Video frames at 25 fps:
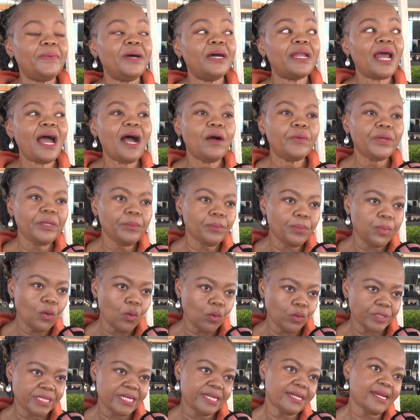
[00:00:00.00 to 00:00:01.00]
about how
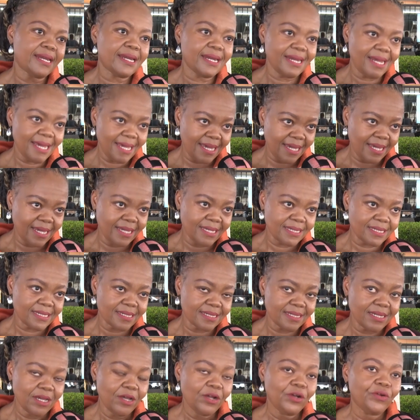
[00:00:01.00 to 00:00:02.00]
important it
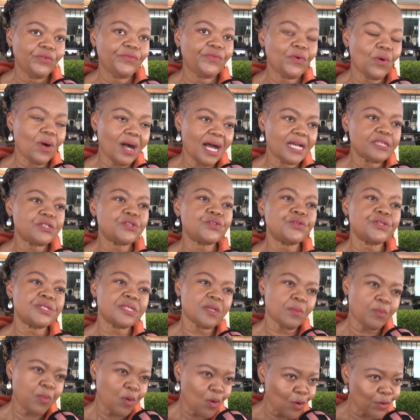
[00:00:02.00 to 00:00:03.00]
is for us
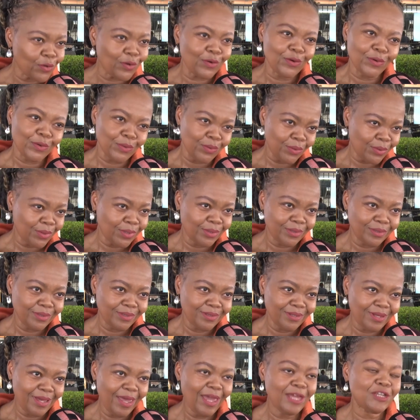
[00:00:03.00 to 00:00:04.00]
to support
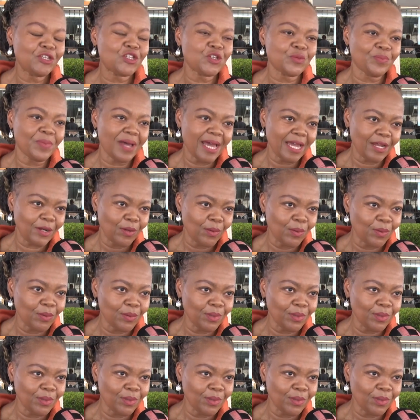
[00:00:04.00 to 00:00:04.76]
local and to buy